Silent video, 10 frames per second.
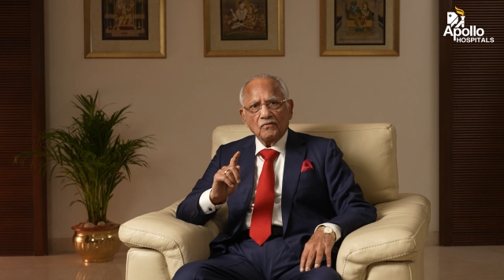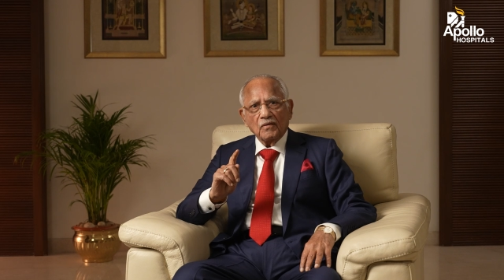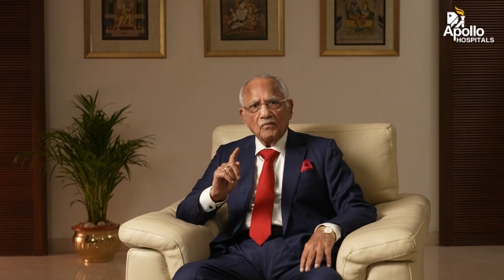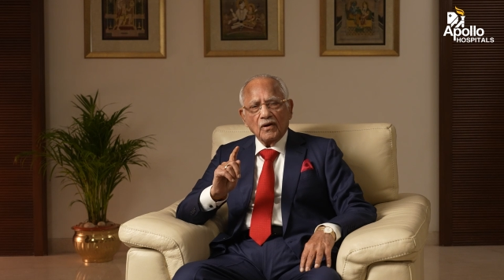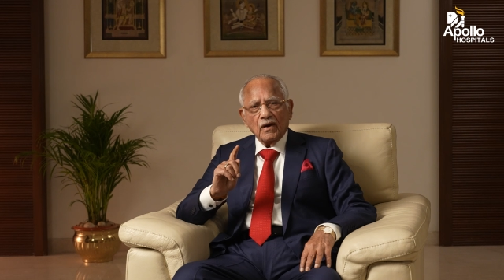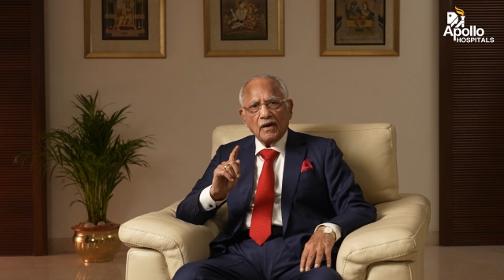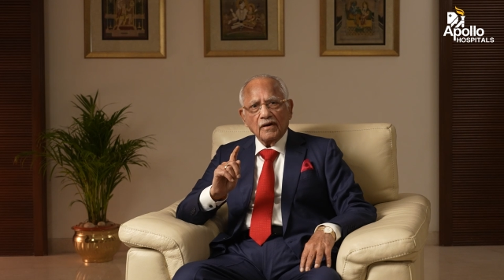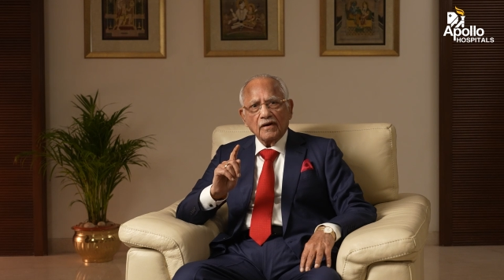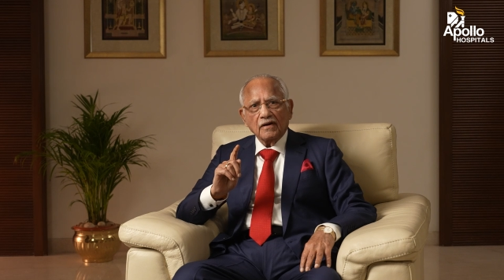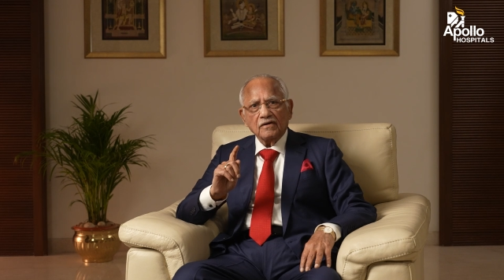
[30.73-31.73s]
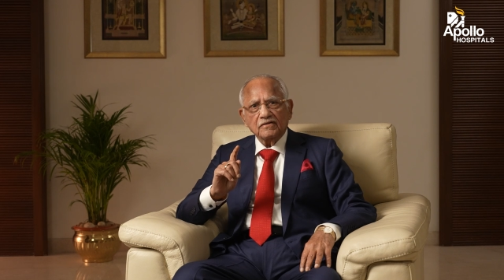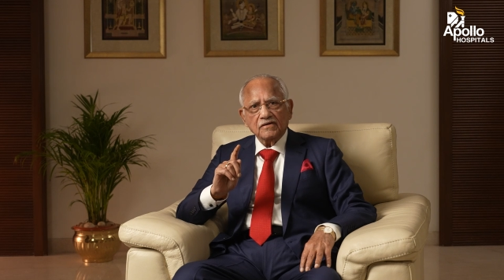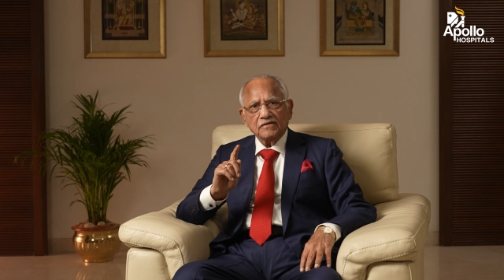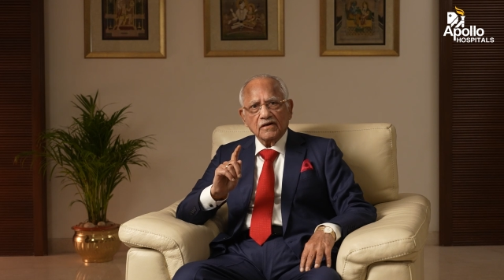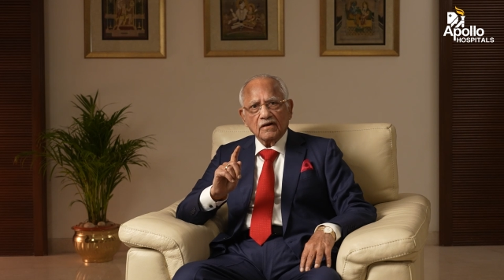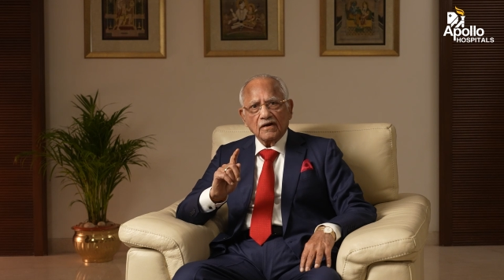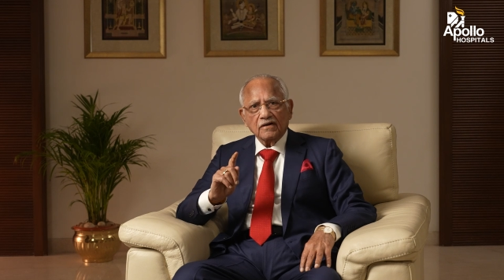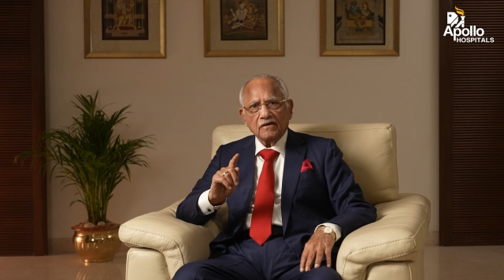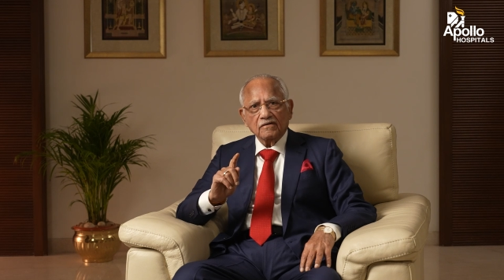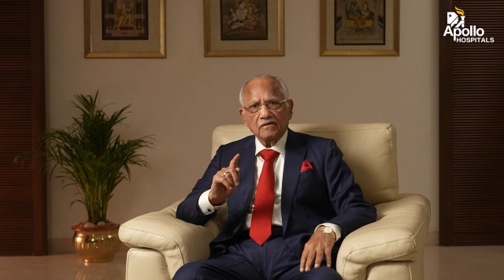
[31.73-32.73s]
from 160
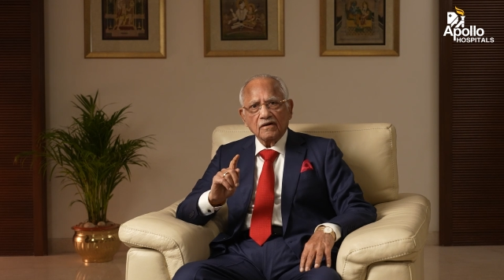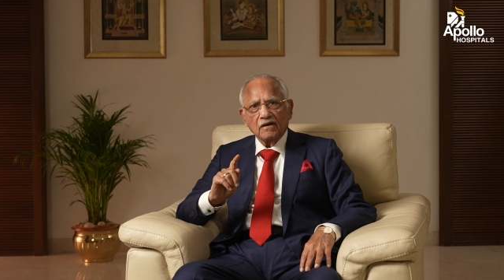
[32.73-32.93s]
countries.